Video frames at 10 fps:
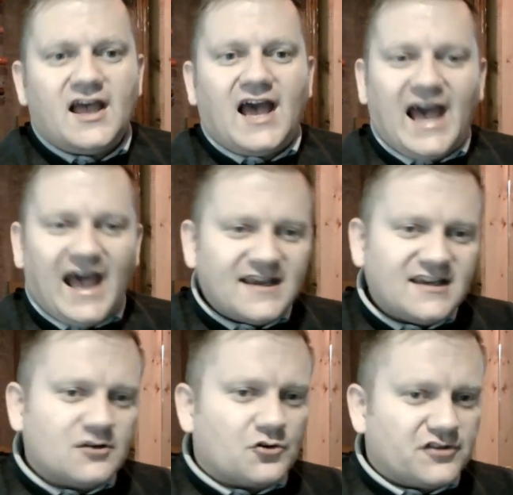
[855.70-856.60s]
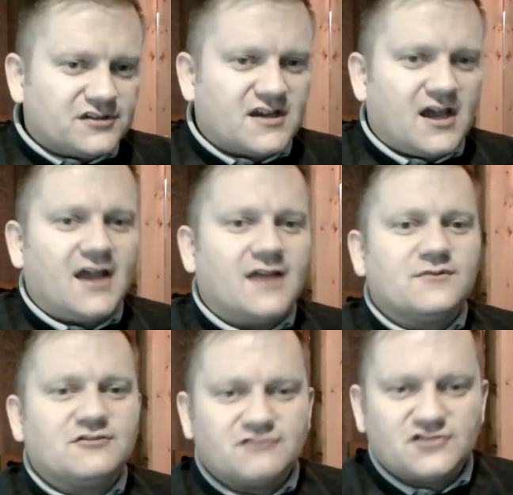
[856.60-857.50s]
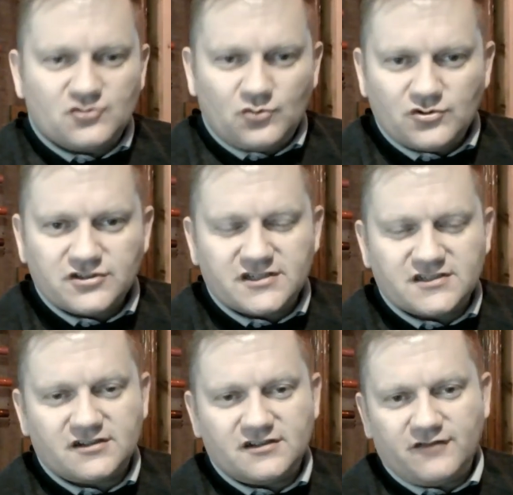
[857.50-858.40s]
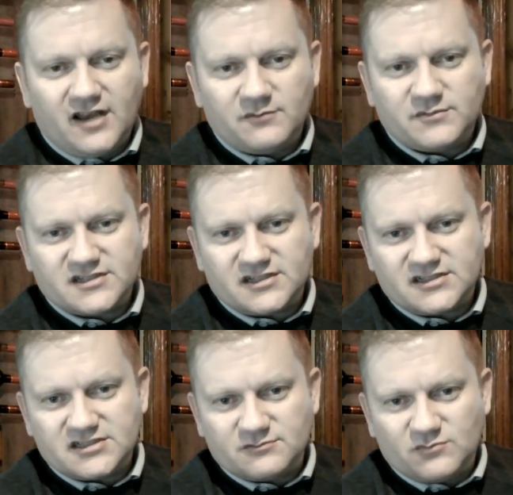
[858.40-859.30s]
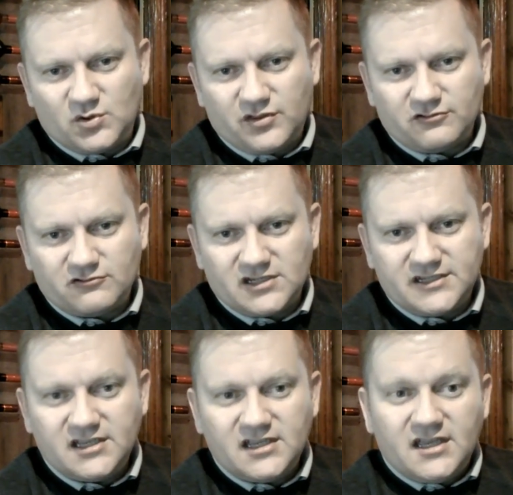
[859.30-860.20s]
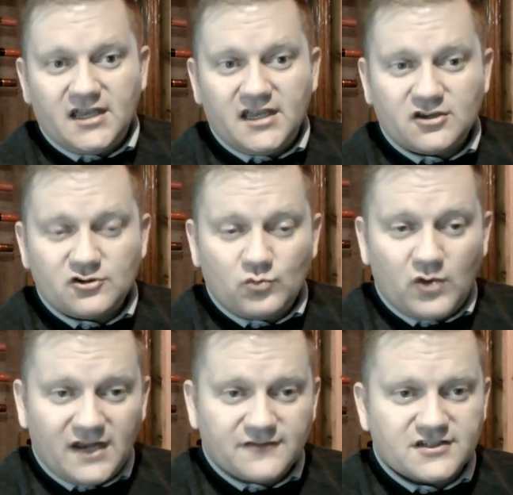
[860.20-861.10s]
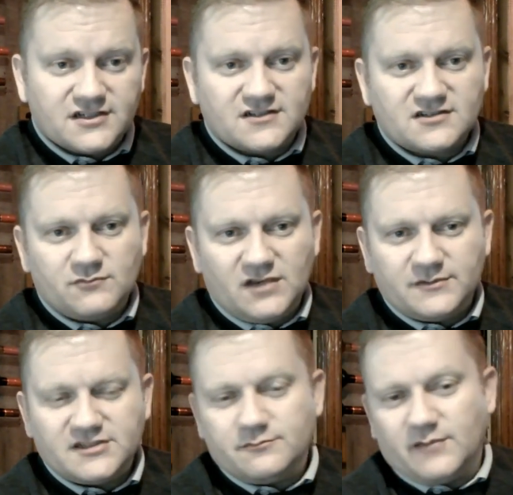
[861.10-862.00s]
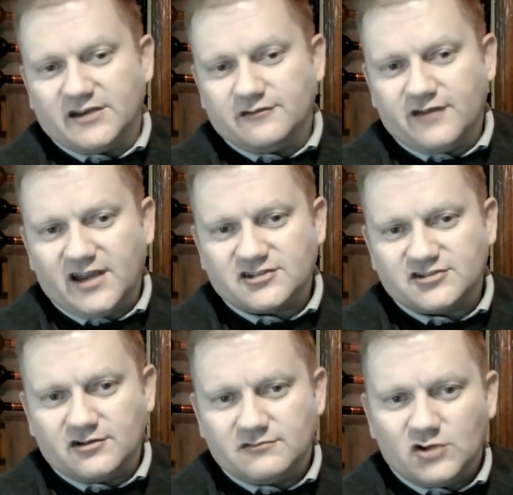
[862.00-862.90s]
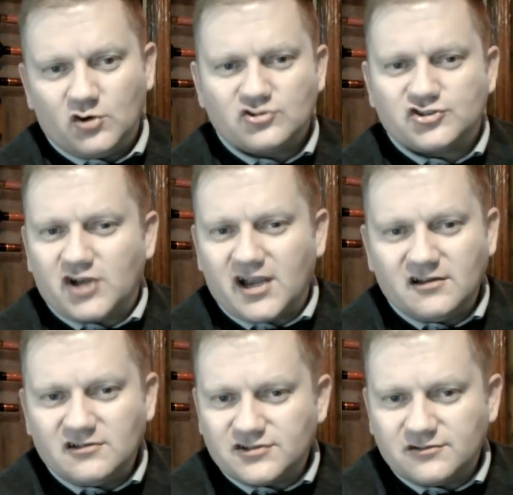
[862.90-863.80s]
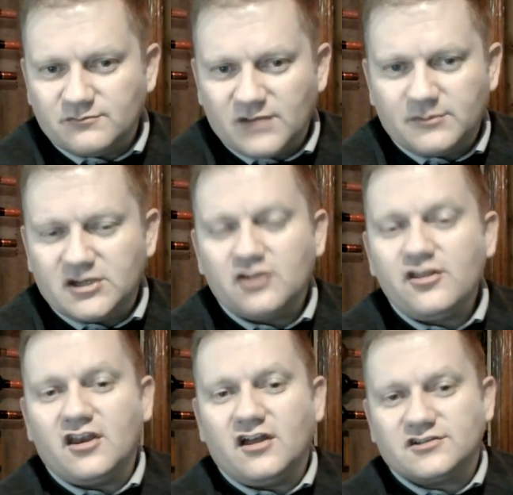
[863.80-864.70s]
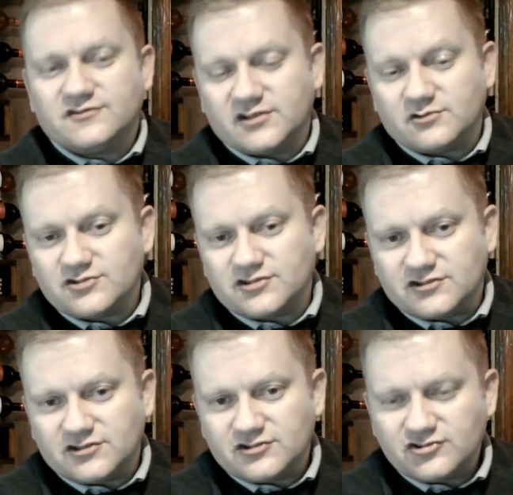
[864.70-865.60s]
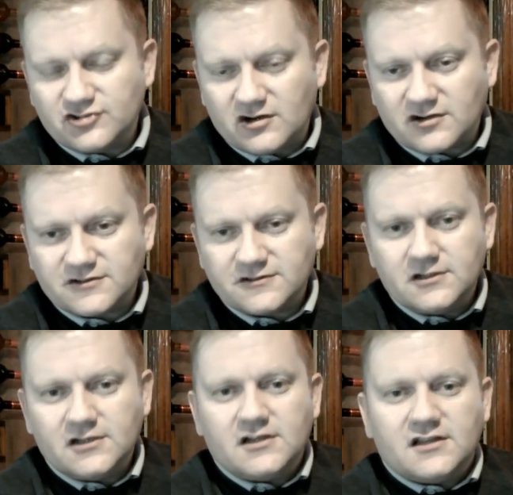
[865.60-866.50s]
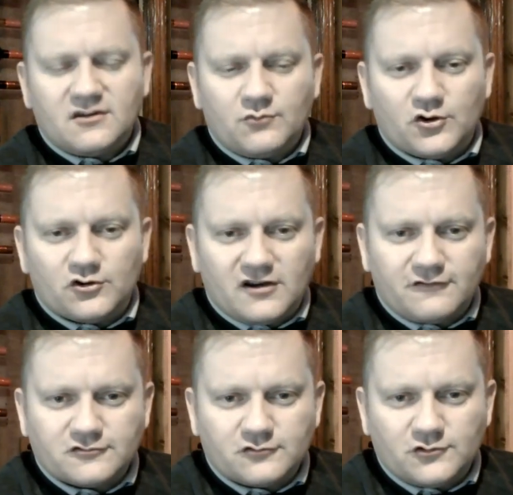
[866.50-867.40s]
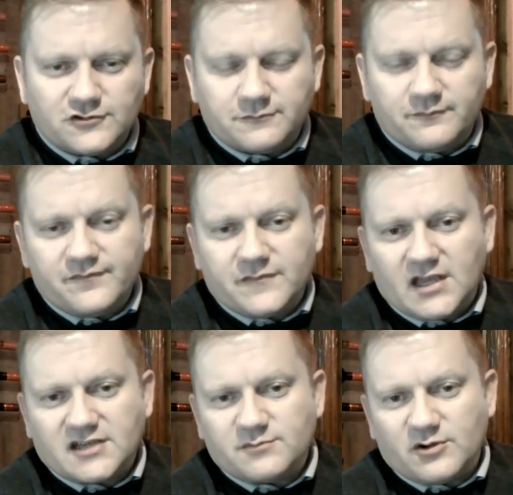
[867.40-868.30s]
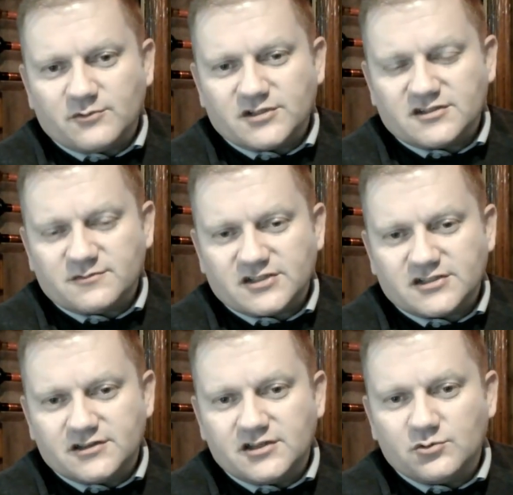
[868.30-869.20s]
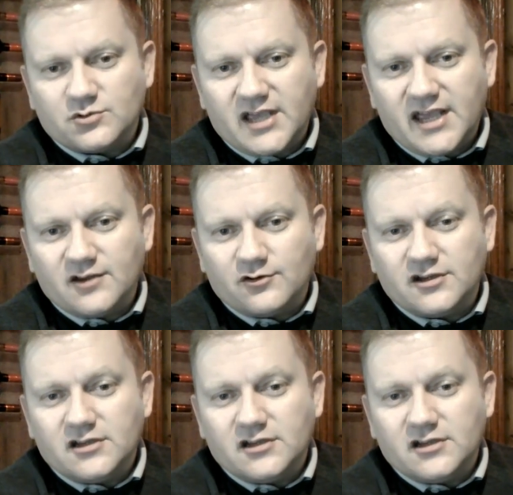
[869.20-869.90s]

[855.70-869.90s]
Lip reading: Had he got the time and resources to develop his idea more thoroughly, it could well have seen some limited manufacture or trials on maybe other large vehicles such as trucks. There were, after all, some experiments, especially in the UK, on